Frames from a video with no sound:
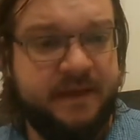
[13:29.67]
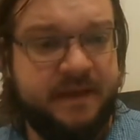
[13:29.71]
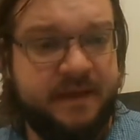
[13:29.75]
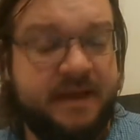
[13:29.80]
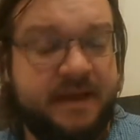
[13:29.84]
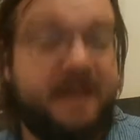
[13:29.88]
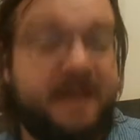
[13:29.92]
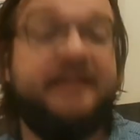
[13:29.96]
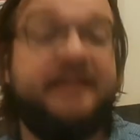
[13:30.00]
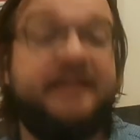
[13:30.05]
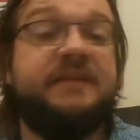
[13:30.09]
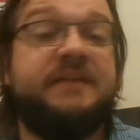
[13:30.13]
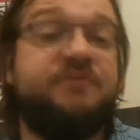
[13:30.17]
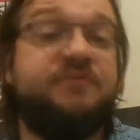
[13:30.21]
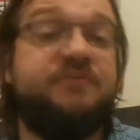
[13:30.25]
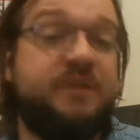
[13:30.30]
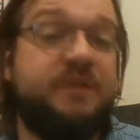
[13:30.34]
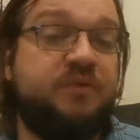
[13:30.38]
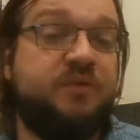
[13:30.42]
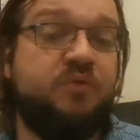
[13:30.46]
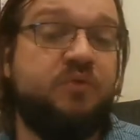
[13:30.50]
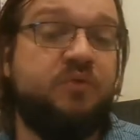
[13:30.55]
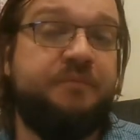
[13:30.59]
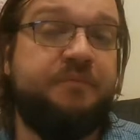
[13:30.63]
And I think that's really
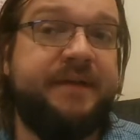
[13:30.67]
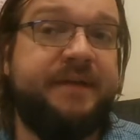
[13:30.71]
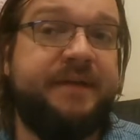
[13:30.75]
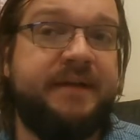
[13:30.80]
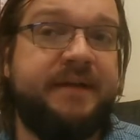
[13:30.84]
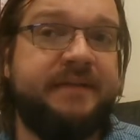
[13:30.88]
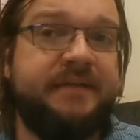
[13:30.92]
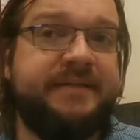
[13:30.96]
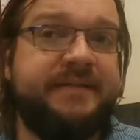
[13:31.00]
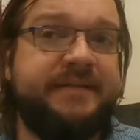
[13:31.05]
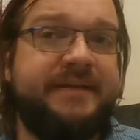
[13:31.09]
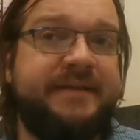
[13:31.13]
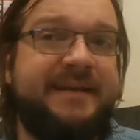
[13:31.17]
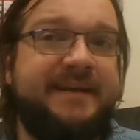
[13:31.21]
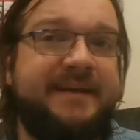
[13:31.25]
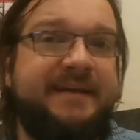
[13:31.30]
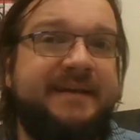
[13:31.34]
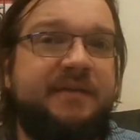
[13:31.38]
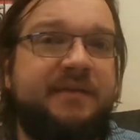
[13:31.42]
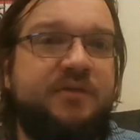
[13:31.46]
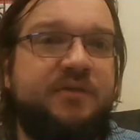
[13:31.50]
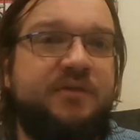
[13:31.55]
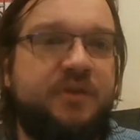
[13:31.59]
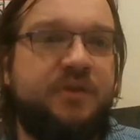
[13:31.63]
cool because
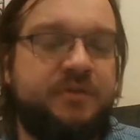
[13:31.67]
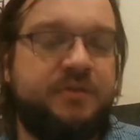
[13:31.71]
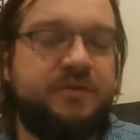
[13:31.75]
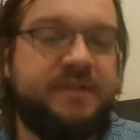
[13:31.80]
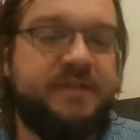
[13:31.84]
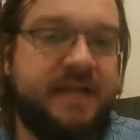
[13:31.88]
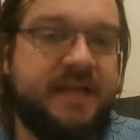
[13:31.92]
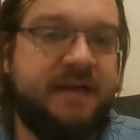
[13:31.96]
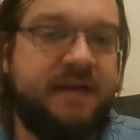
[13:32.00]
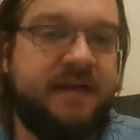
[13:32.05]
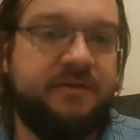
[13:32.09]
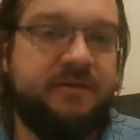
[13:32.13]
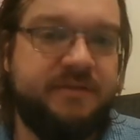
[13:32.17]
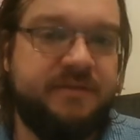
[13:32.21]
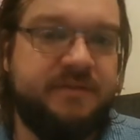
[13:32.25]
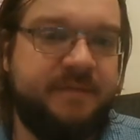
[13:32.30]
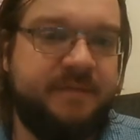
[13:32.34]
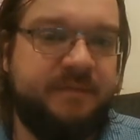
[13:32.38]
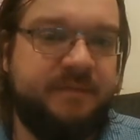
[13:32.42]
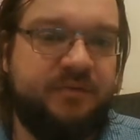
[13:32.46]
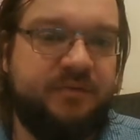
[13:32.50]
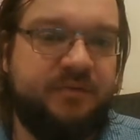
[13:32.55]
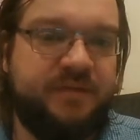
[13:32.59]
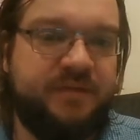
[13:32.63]
those titles, they
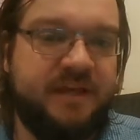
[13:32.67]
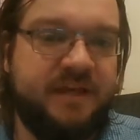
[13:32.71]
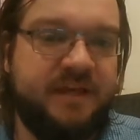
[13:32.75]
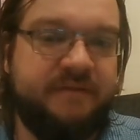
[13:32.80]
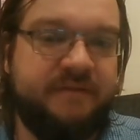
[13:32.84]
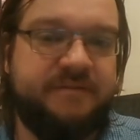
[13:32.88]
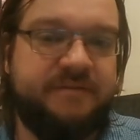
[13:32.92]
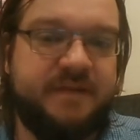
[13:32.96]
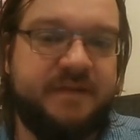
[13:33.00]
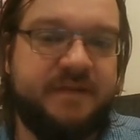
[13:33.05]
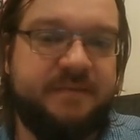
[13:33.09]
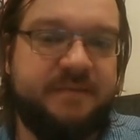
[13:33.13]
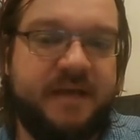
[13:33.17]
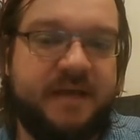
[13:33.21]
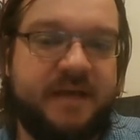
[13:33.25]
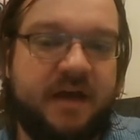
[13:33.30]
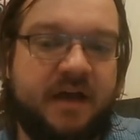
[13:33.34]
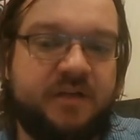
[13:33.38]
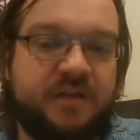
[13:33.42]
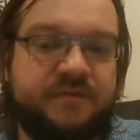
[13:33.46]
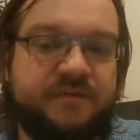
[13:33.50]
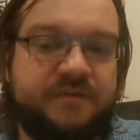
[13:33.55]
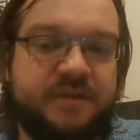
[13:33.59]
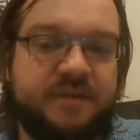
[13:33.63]
both give something
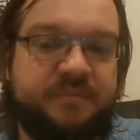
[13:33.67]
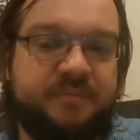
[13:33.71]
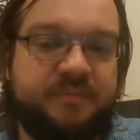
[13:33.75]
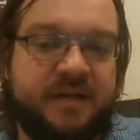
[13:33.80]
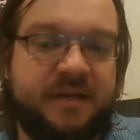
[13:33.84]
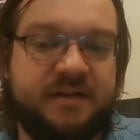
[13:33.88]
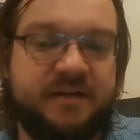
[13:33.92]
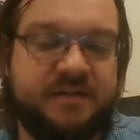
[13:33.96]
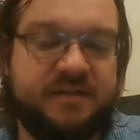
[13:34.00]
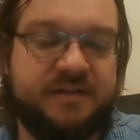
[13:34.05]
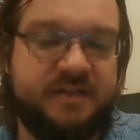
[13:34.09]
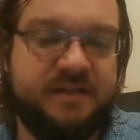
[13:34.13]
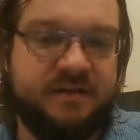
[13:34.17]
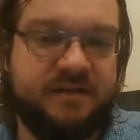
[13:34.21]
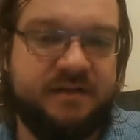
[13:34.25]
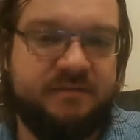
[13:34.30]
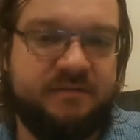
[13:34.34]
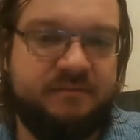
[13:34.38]
else for the players to